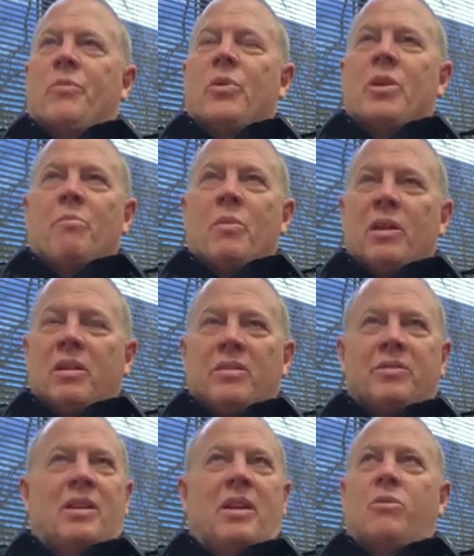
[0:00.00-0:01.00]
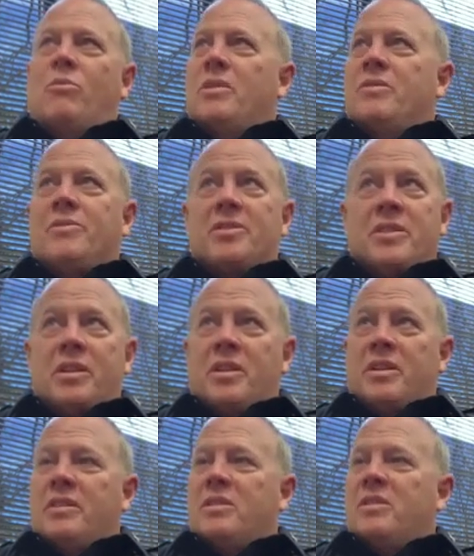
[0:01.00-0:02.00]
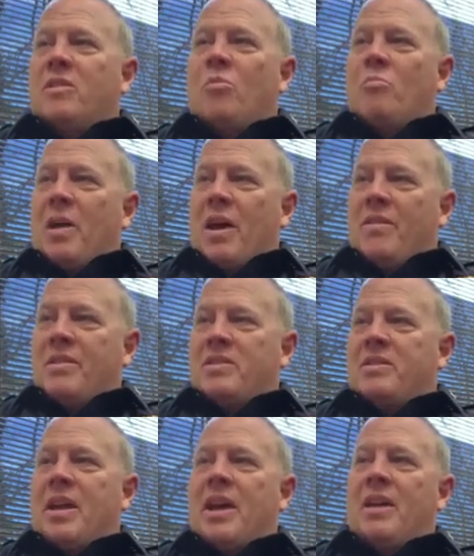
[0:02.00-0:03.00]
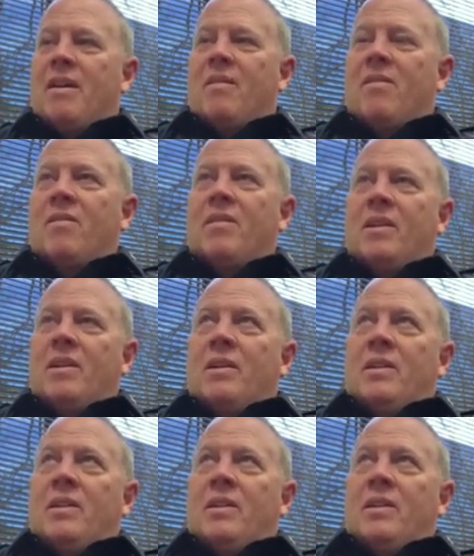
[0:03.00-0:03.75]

We're in the middle of Southwest Virginia, this little mountainous town